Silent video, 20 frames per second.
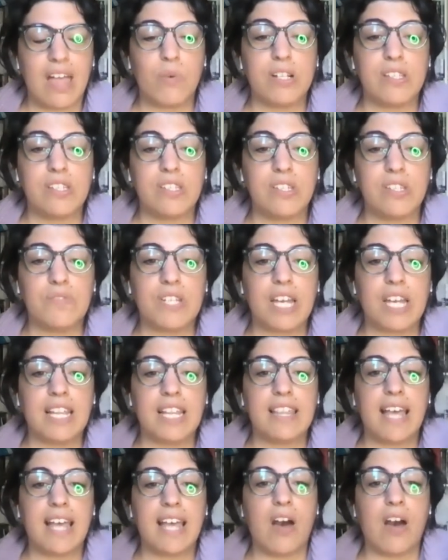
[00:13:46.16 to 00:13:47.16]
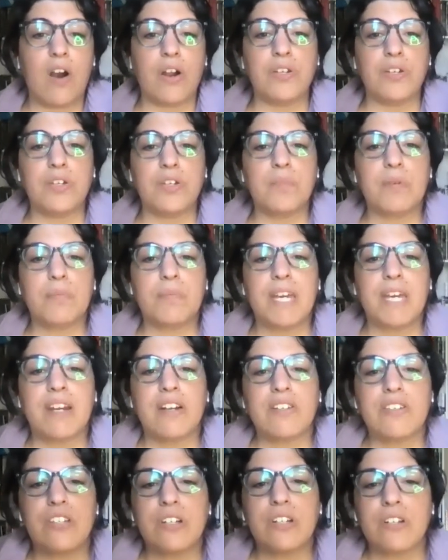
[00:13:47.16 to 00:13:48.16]
Once you've done that, are you
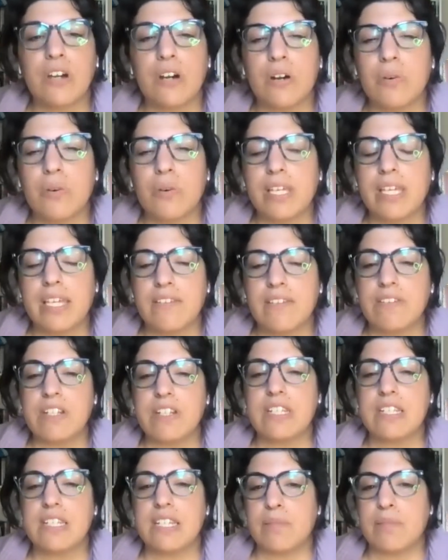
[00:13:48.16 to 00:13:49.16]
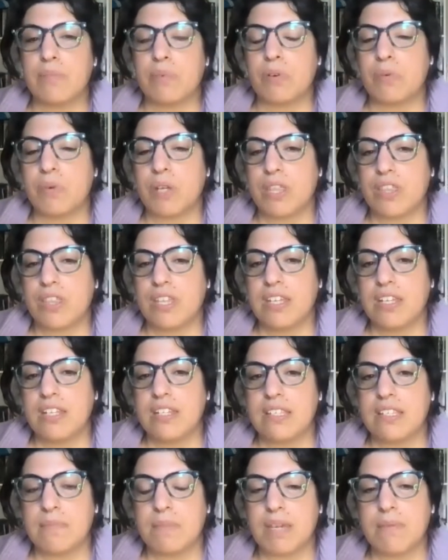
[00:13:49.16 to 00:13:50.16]
prepared to go even deeper with it?
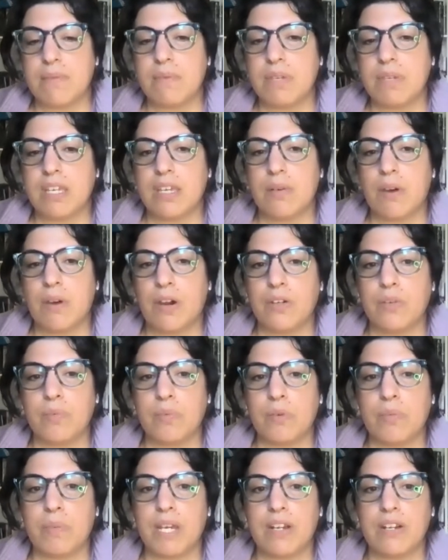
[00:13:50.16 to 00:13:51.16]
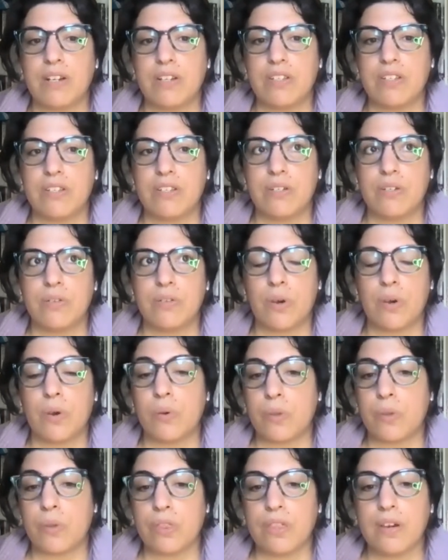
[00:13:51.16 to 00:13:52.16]
Maybe are you prepared to go
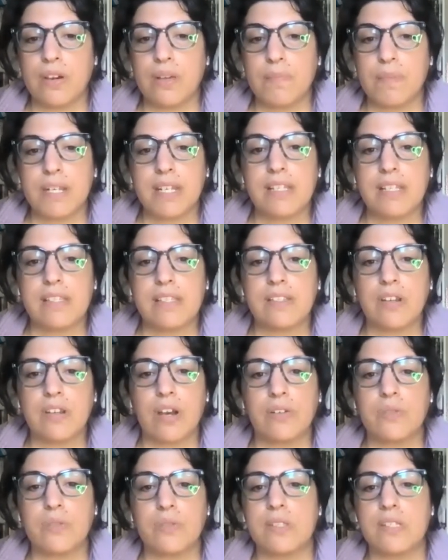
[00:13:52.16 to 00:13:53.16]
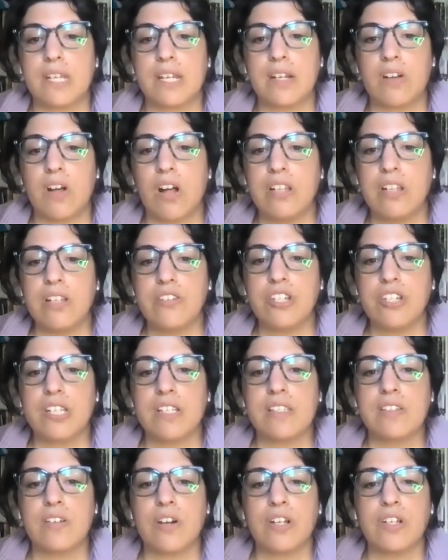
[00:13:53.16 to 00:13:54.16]
to a therapist, talk to a
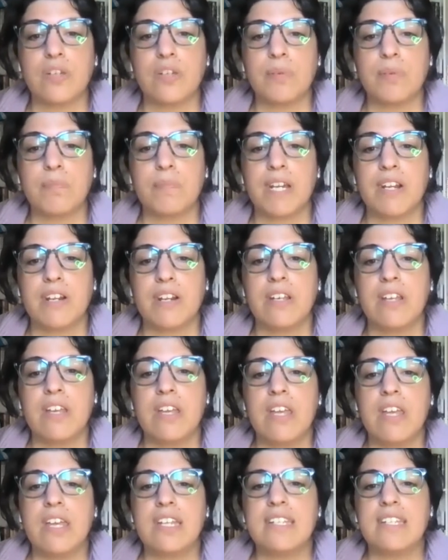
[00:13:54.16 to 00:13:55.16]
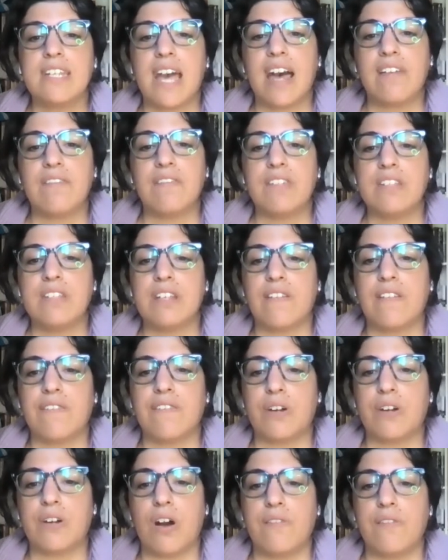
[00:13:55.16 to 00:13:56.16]
psychologist? Are you prepared to have the
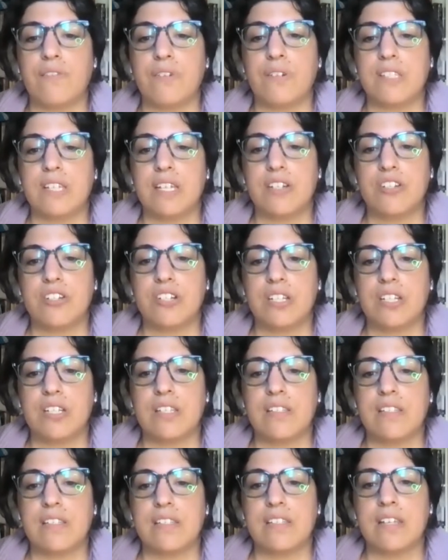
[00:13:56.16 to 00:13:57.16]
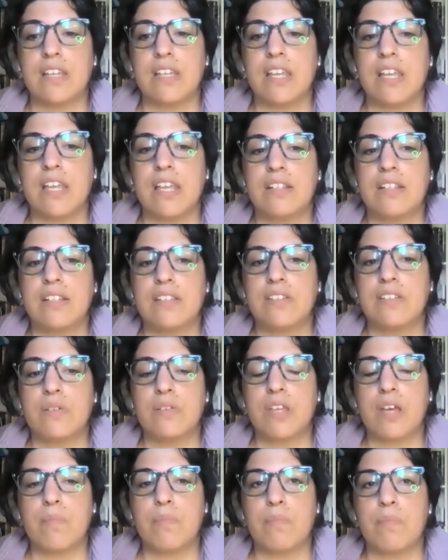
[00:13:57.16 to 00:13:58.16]
tougher conversations so
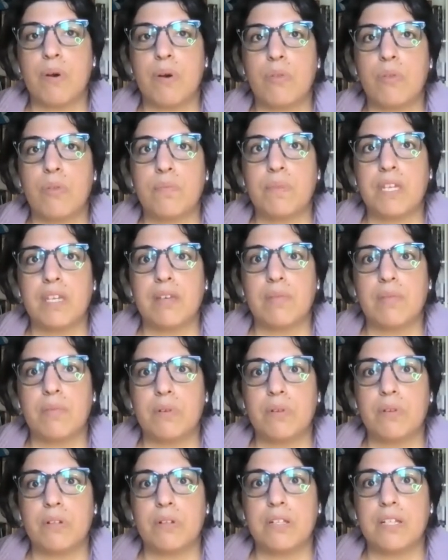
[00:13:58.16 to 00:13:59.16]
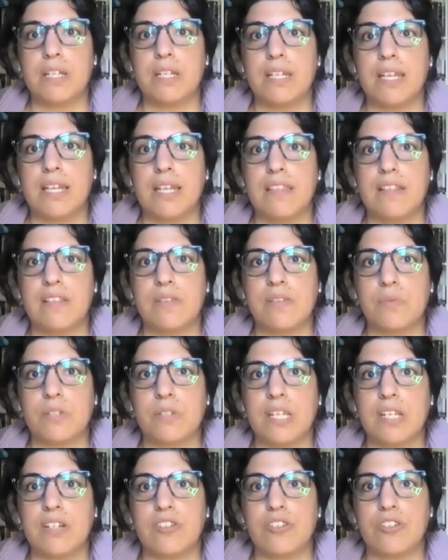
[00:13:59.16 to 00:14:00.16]
that both people in this
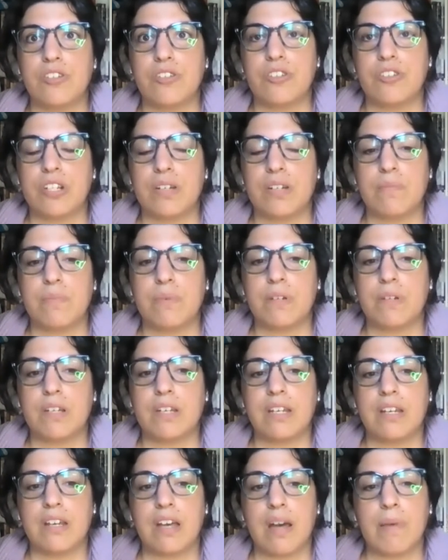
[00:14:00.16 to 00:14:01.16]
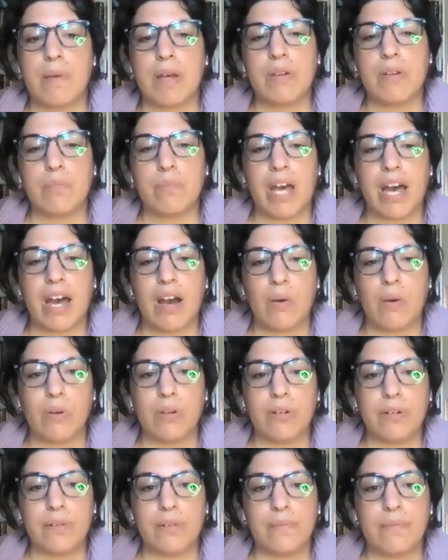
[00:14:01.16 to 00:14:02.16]
relationship can come out
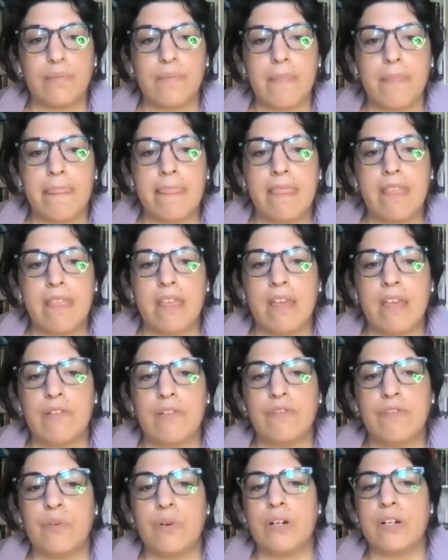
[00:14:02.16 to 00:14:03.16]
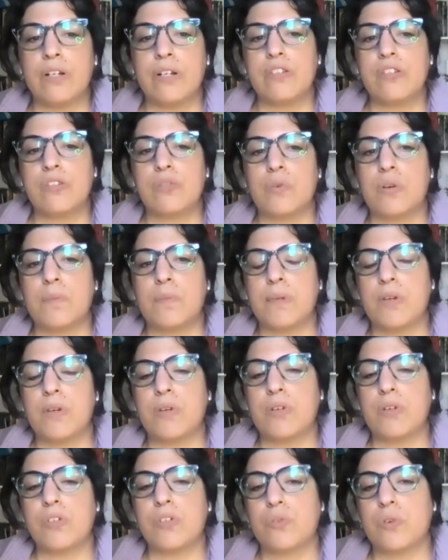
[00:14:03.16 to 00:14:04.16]
empowered? For Scorpio
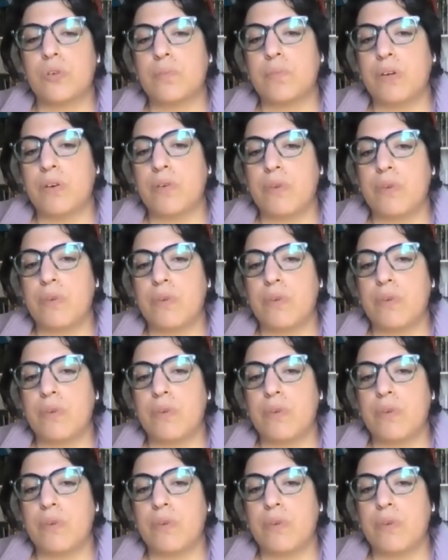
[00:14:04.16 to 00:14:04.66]
or Scorpio